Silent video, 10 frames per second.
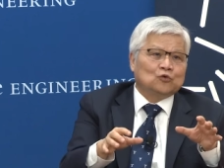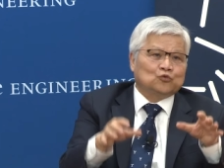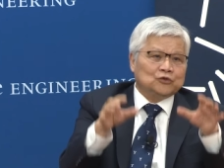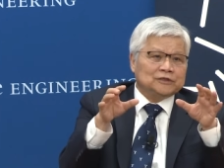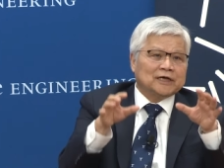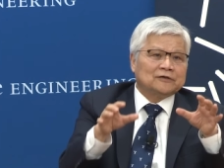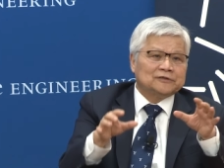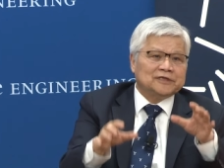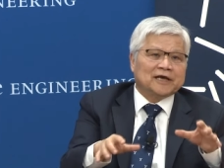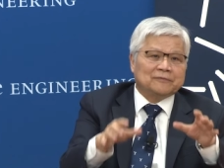Without
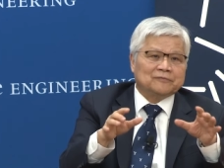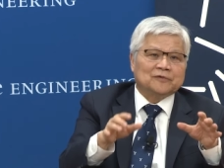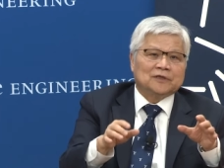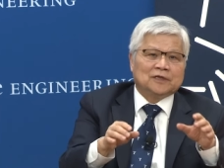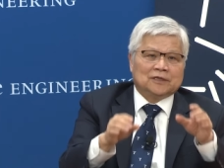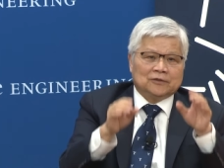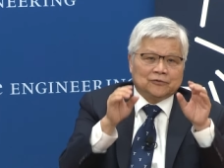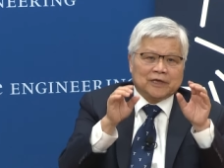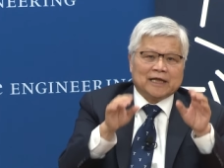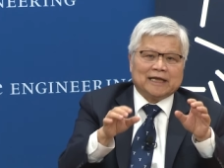them,
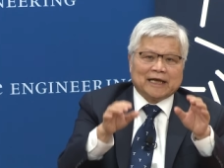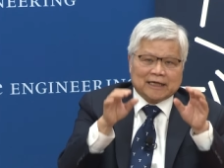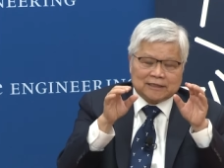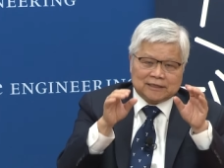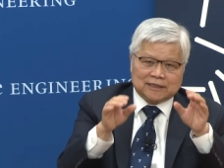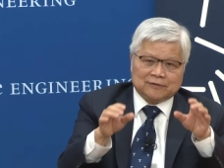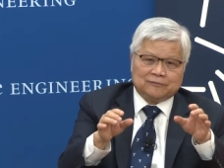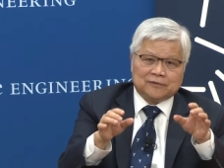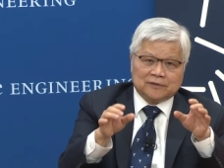you cannot de